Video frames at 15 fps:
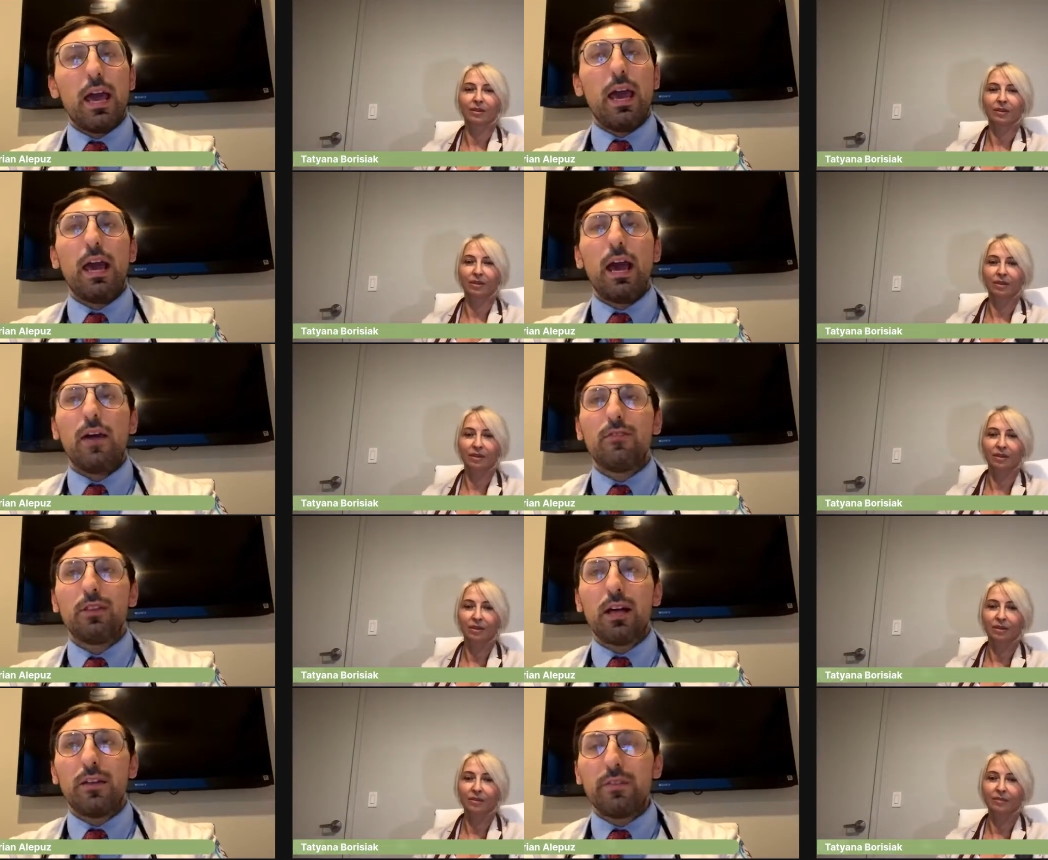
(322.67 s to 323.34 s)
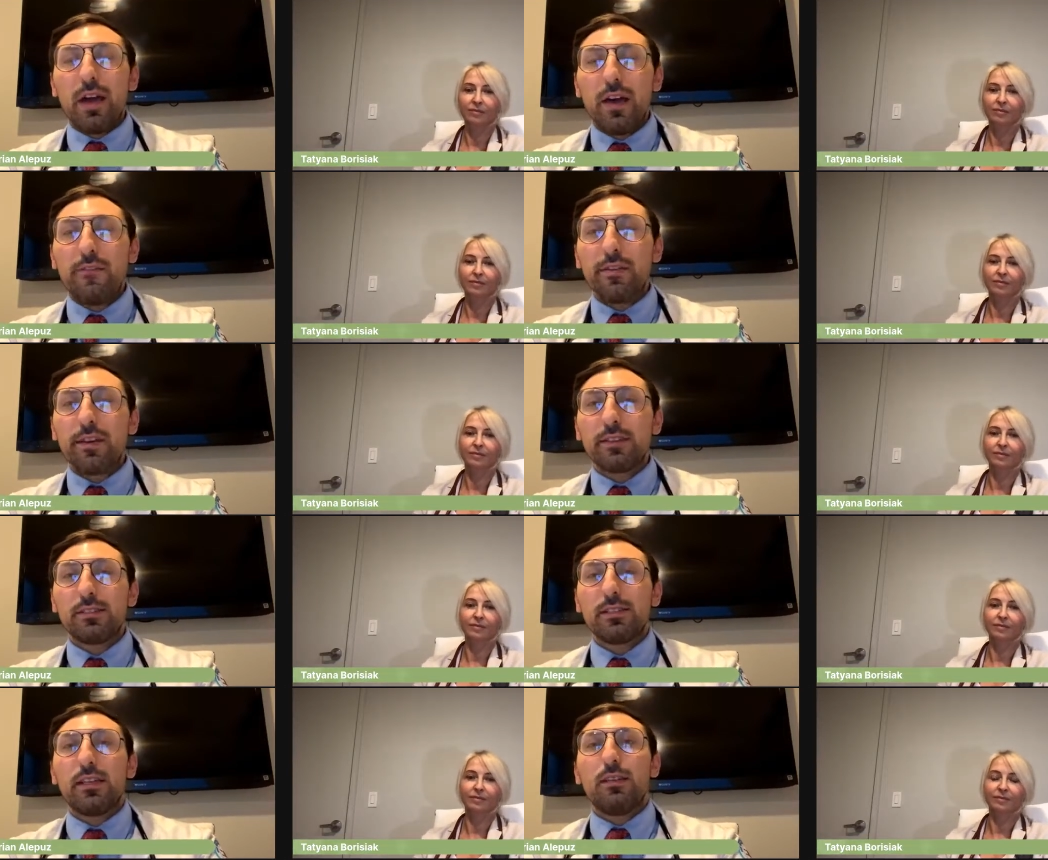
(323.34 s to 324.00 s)
Speaker 1: have a lot of
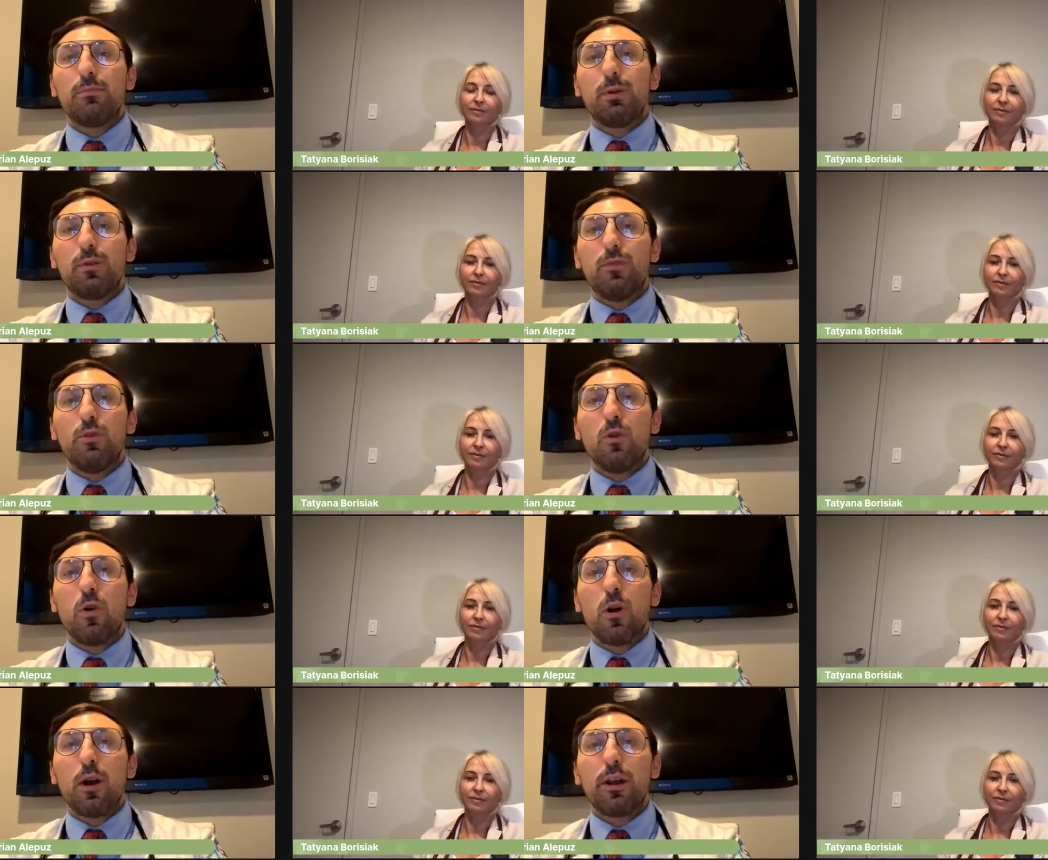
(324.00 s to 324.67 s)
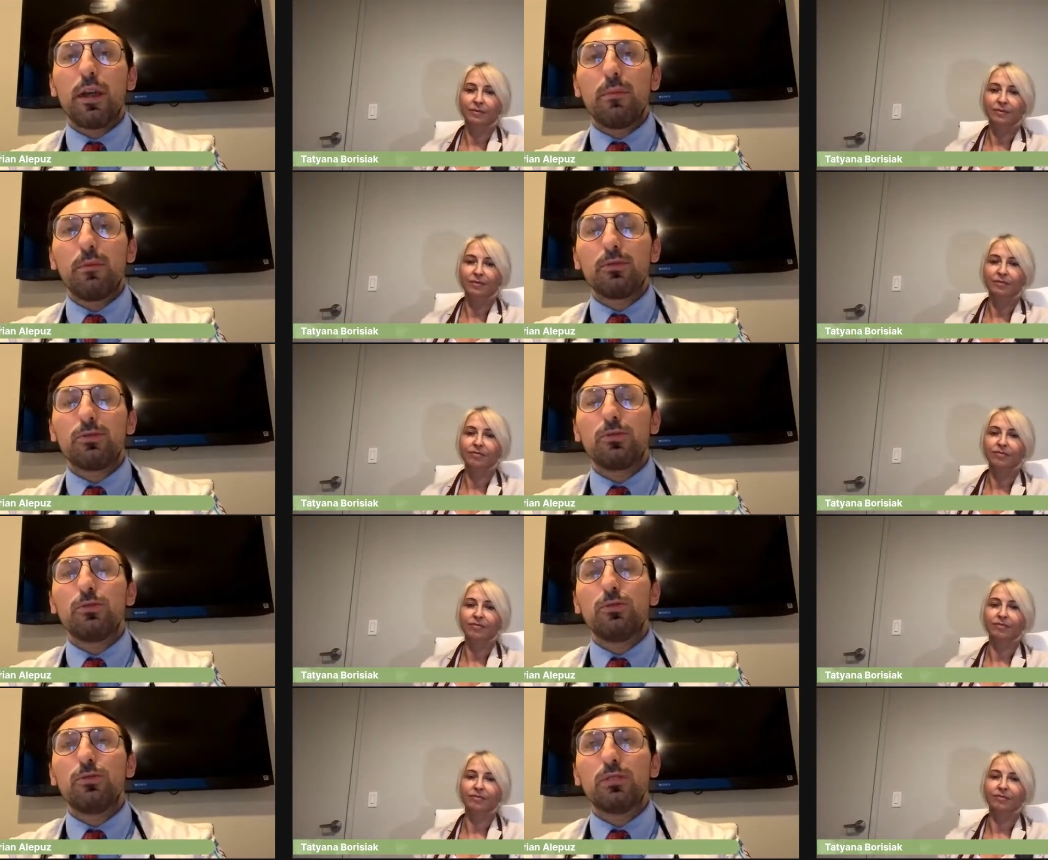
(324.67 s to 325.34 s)
efficacy, but if you are unable
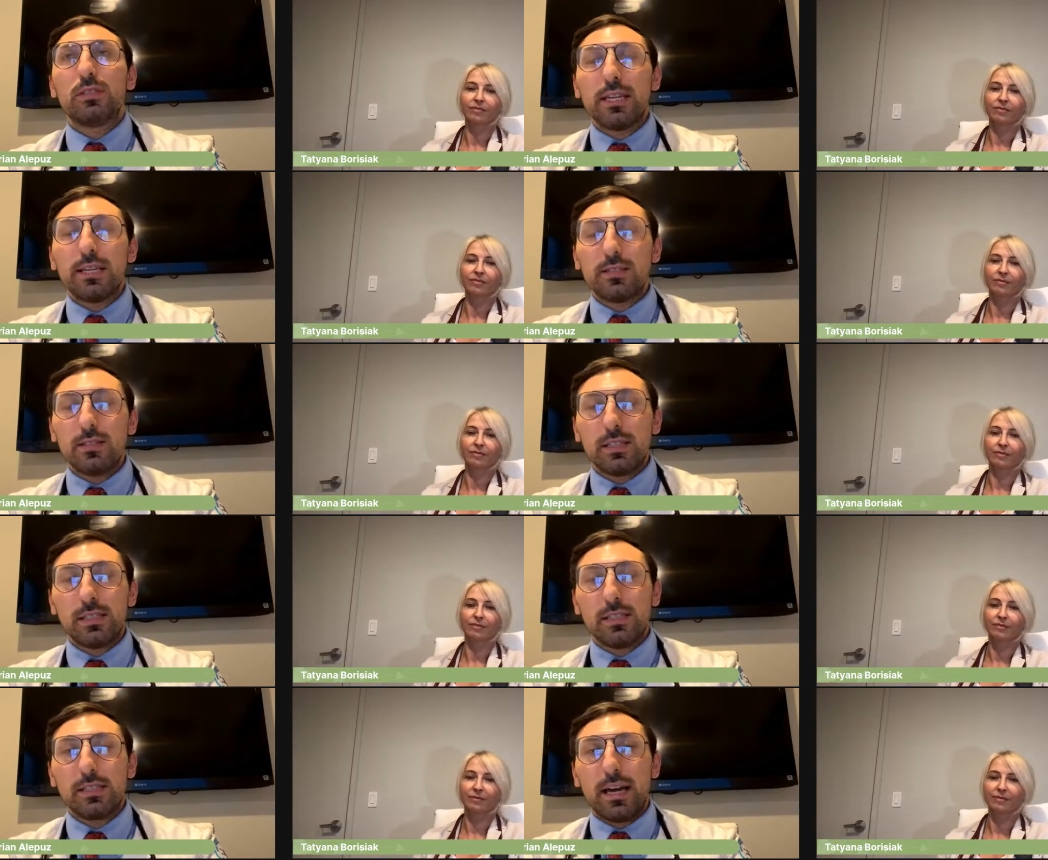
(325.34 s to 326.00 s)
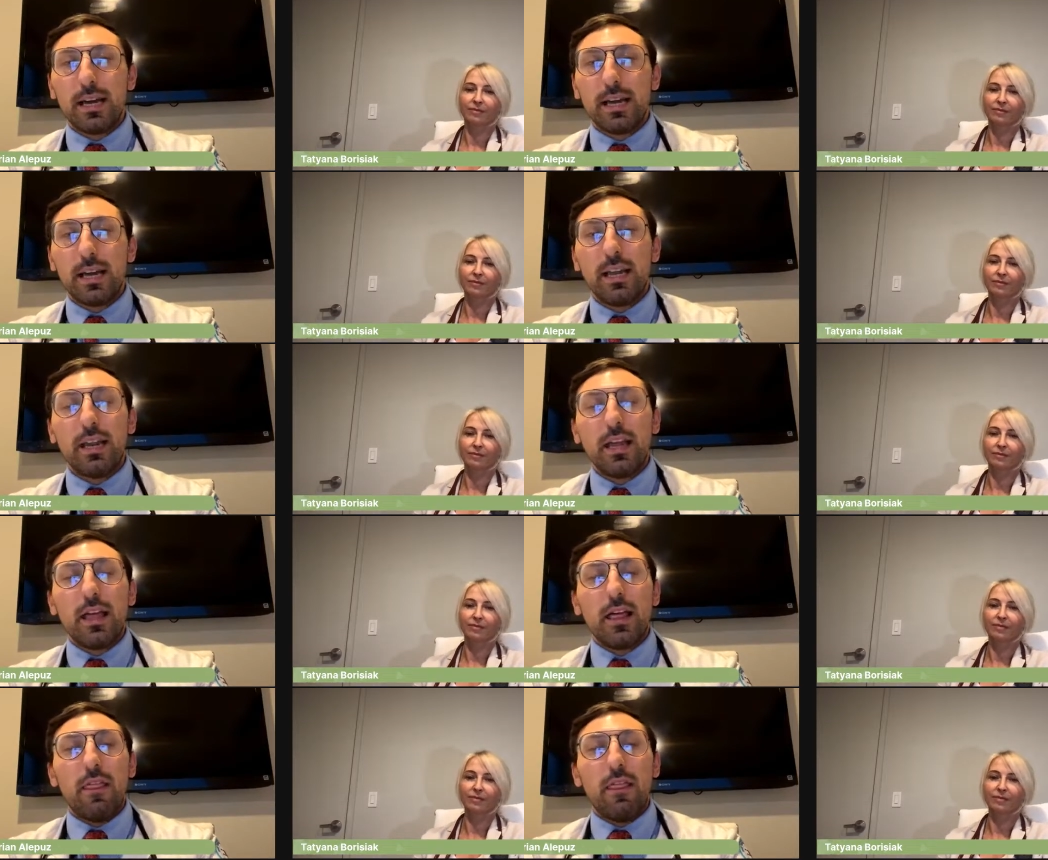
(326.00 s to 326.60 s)
to stick to this diet,